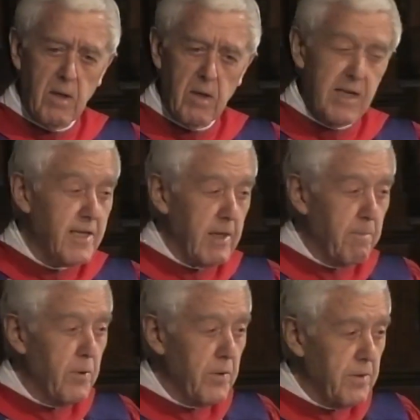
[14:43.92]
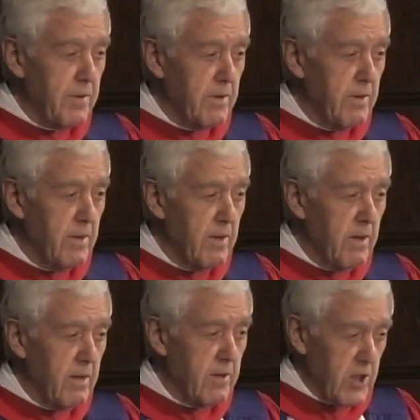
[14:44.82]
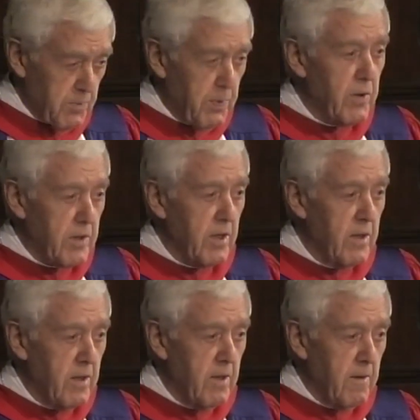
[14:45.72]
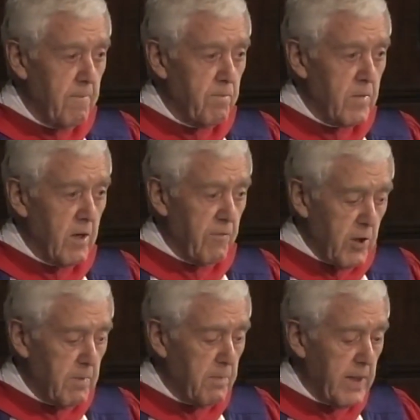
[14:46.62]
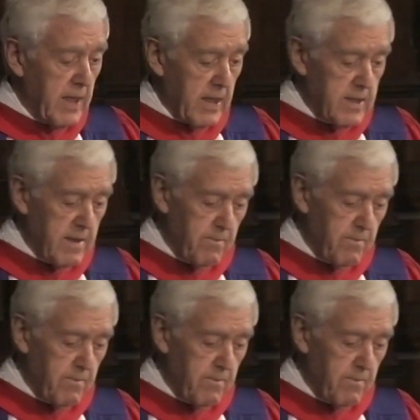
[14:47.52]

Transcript: Is that important? The spirit of human beings.